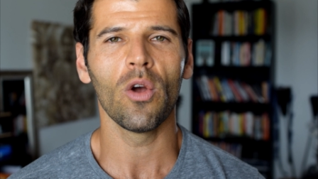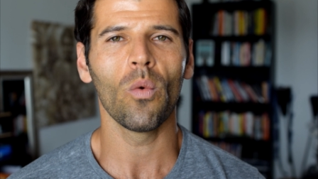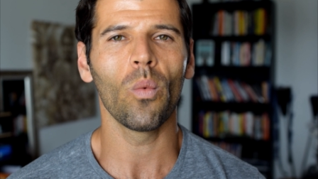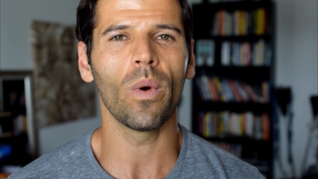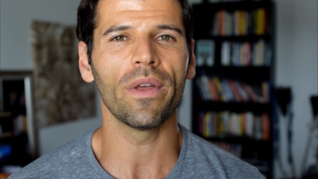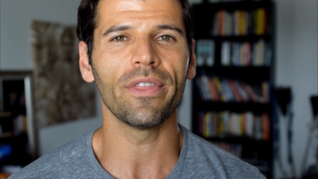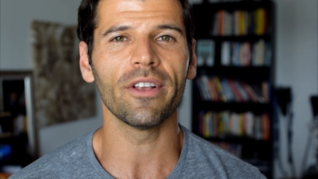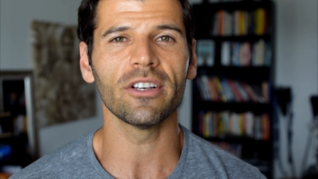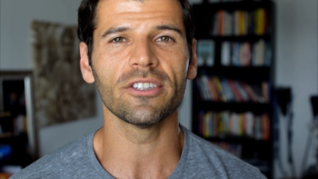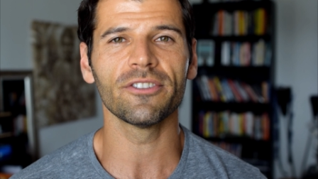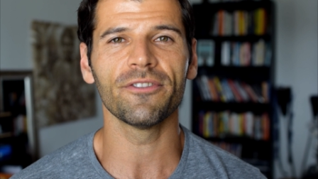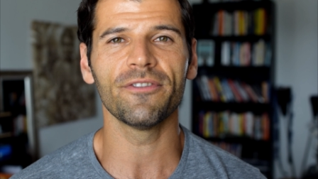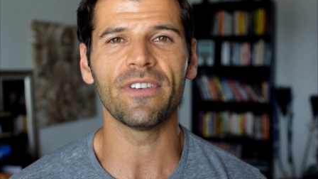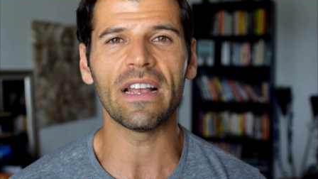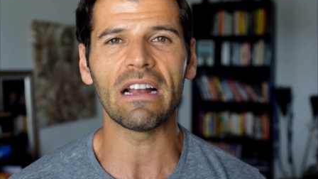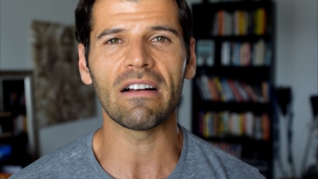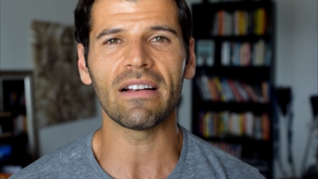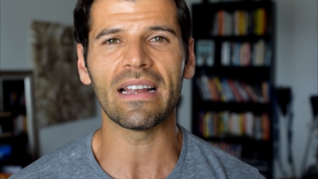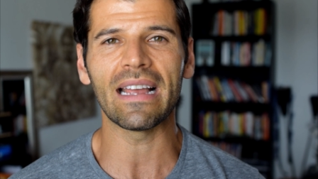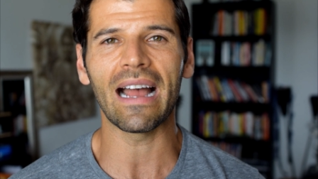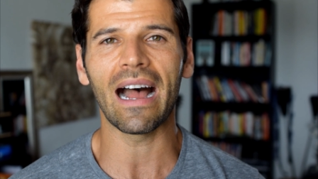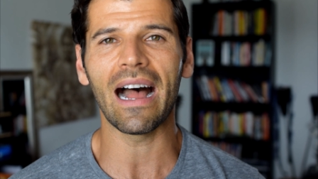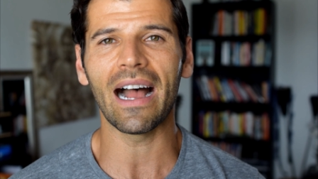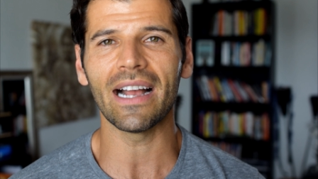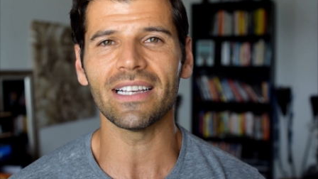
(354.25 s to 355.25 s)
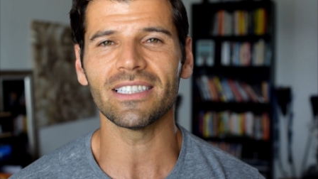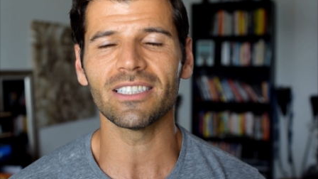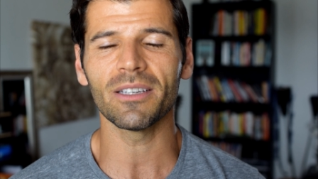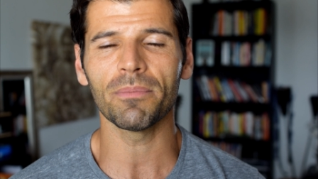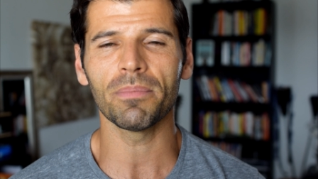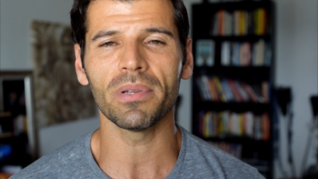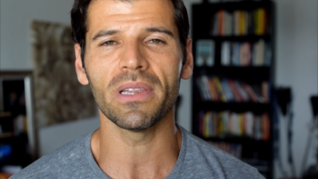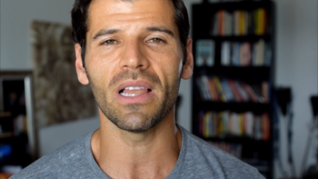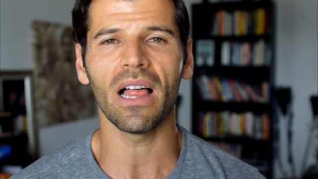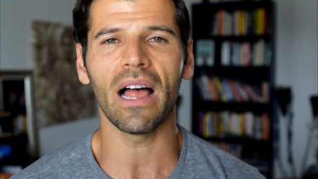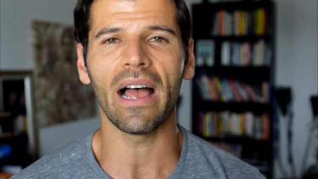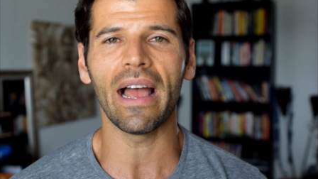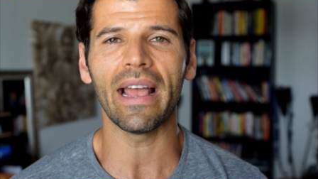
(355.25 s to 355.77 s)
When there's very high
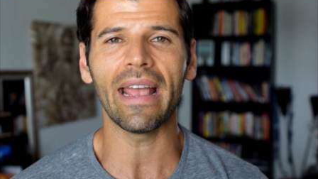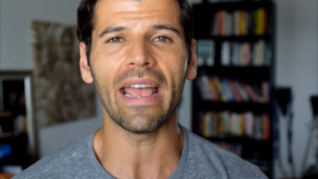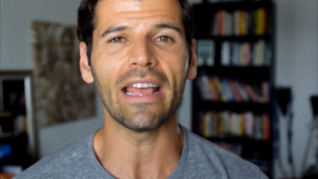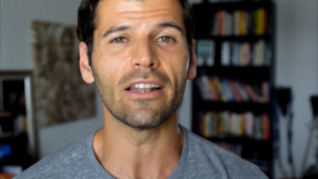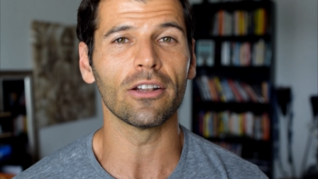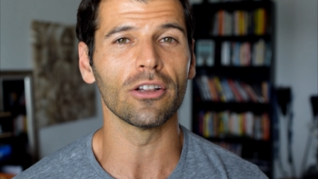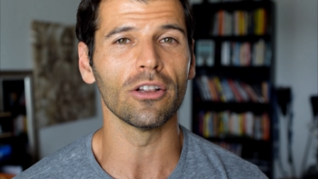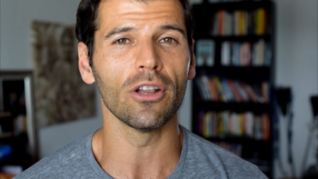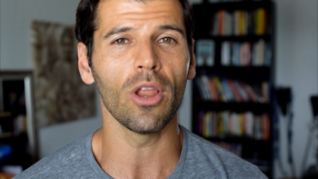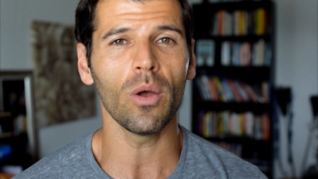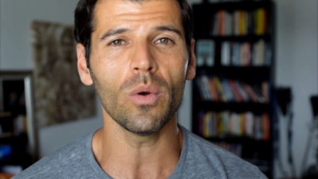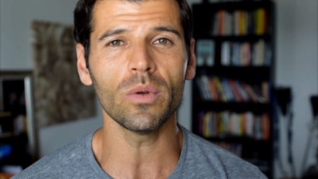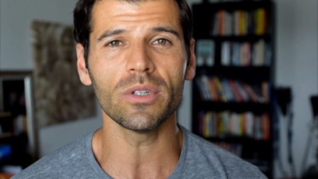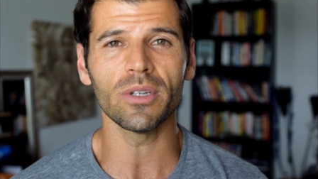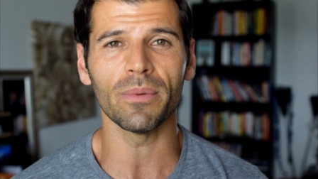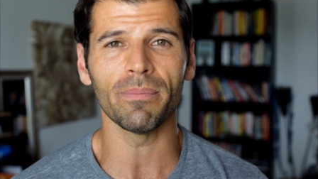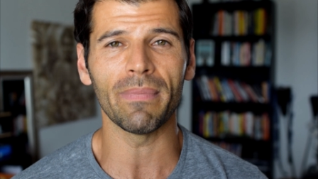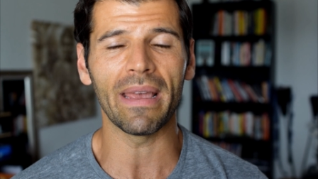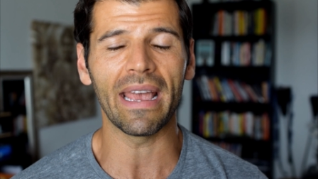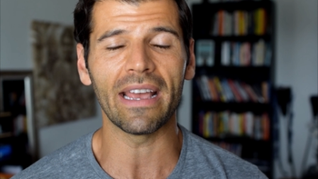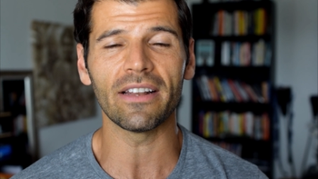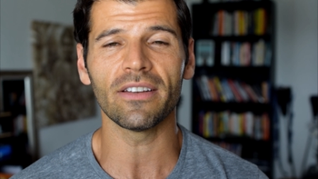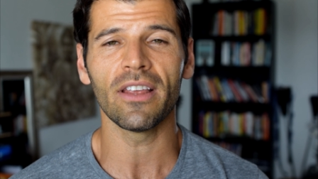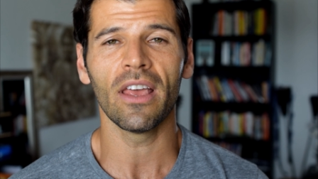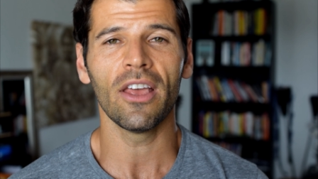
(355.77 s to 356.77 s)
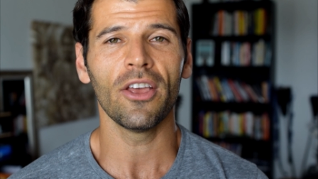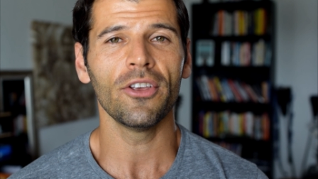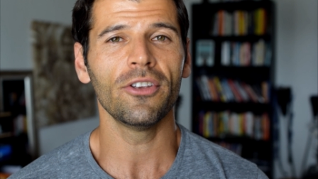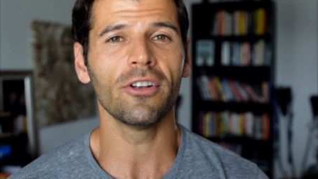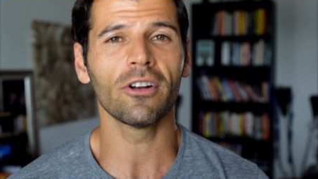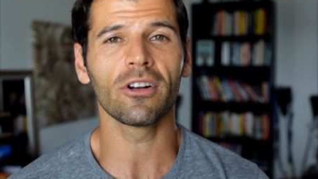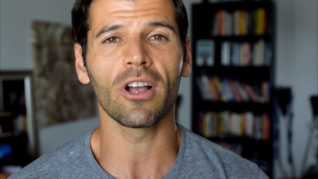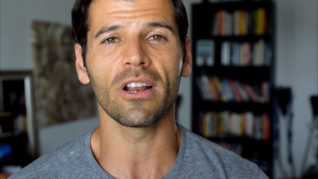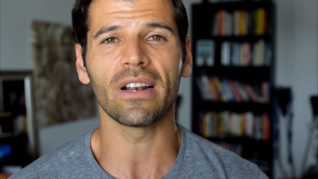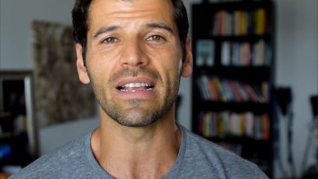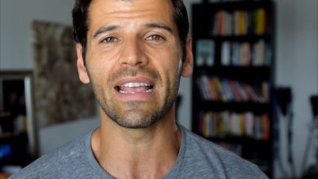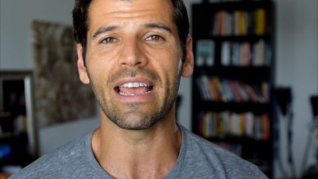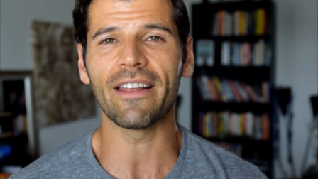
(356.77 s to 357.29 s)
supply and low demand, you're
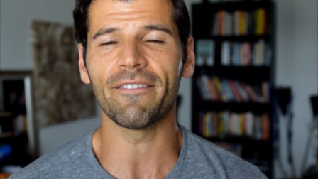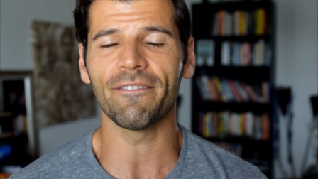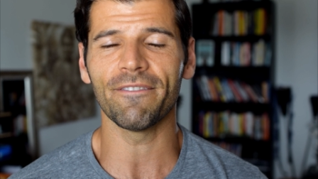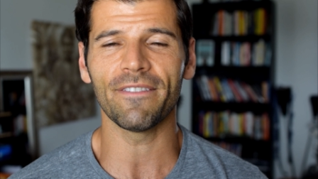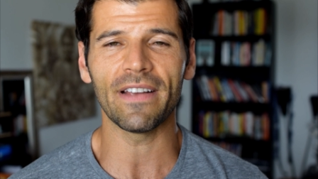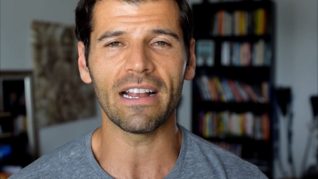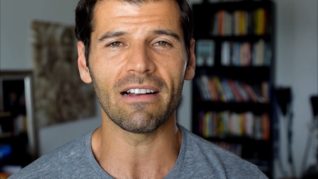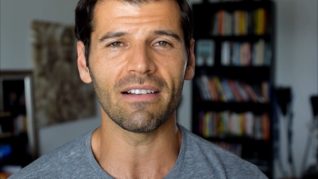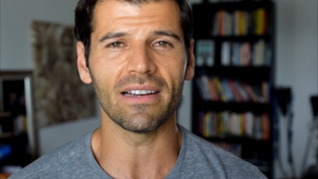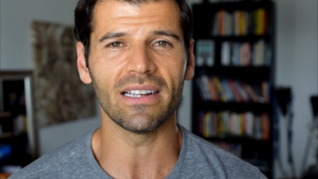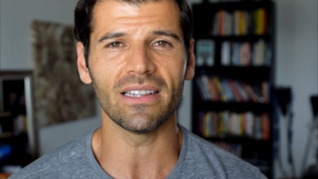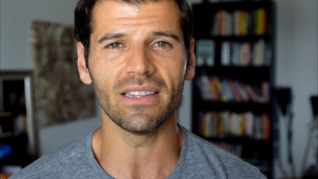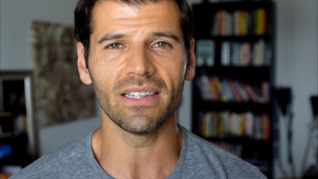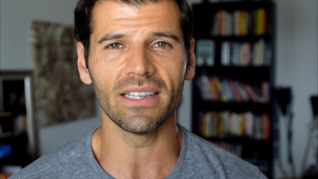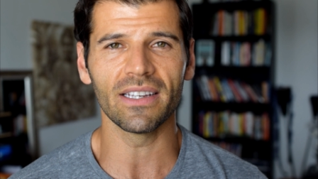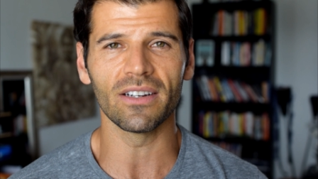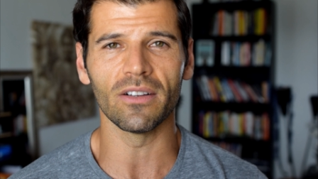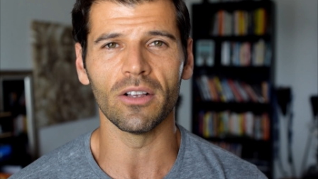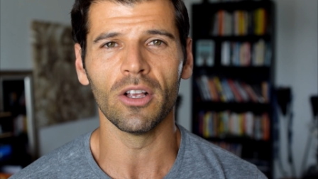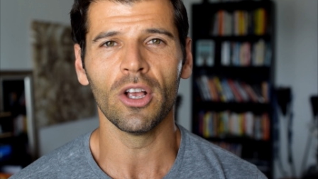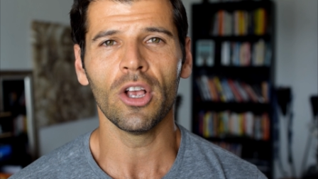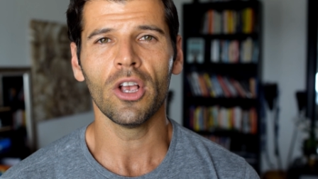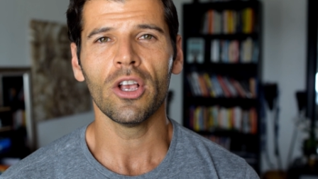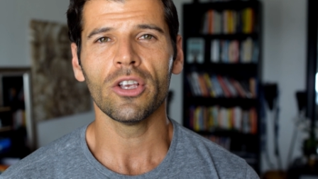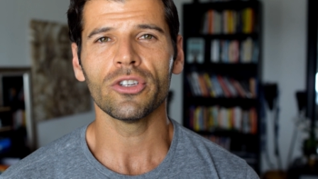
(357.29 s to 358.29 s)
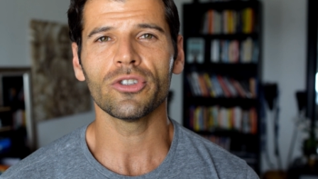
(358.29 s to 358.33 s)
going to get very little.